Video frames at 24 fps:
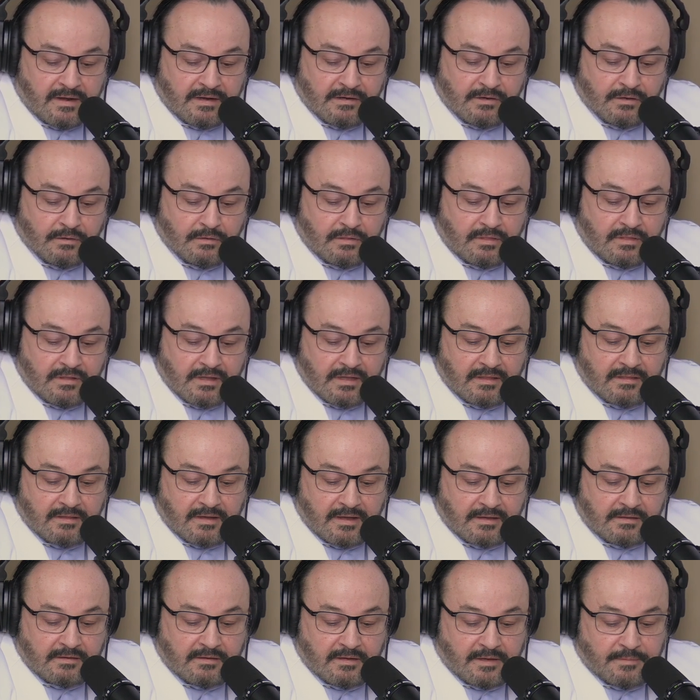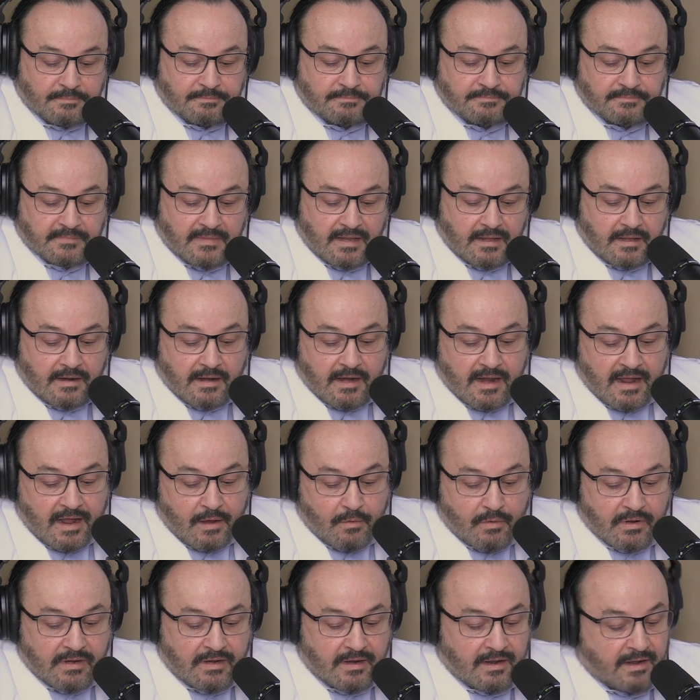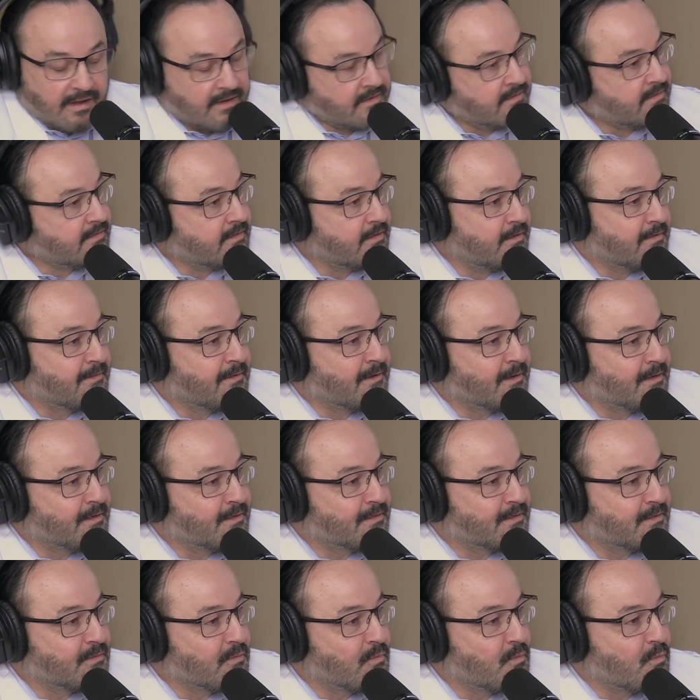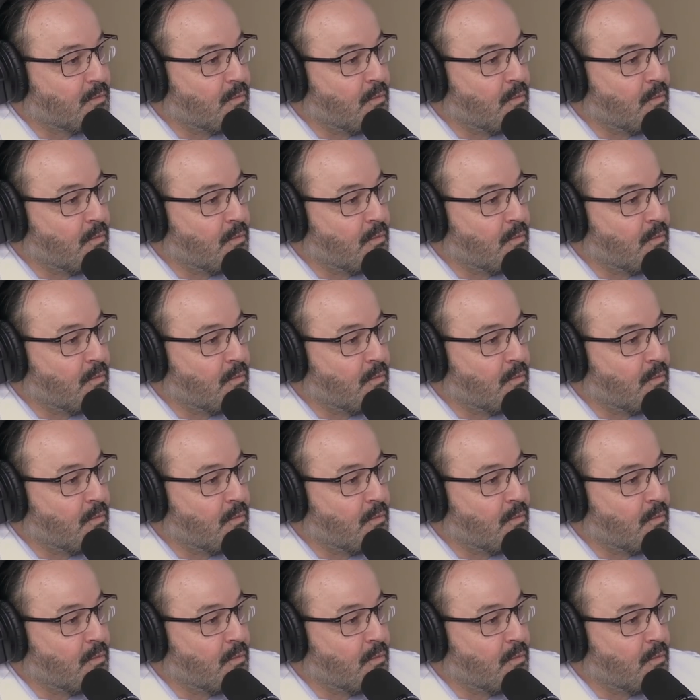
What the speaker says: I do think that nowadays there's